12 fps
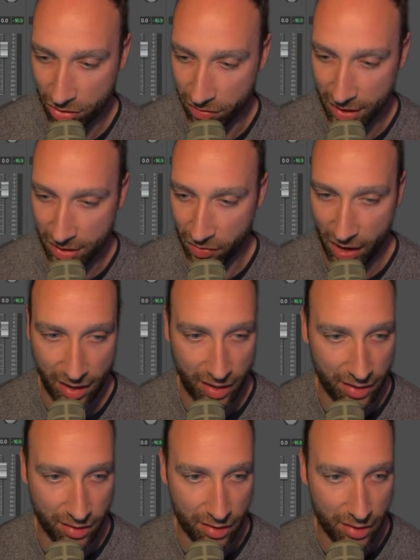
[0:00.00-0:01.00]
of this
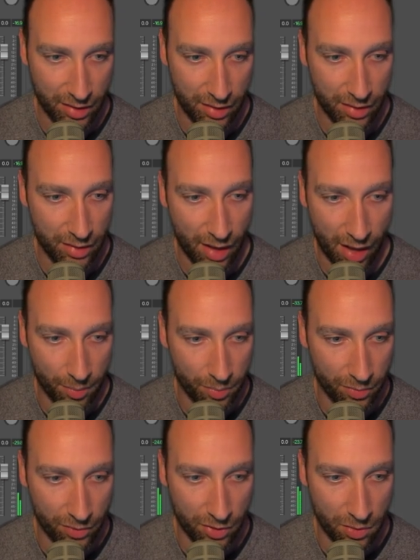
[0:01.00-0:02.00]
violin
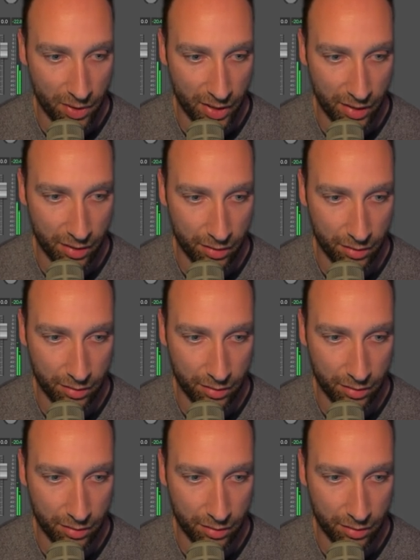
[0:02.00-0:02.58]
going here.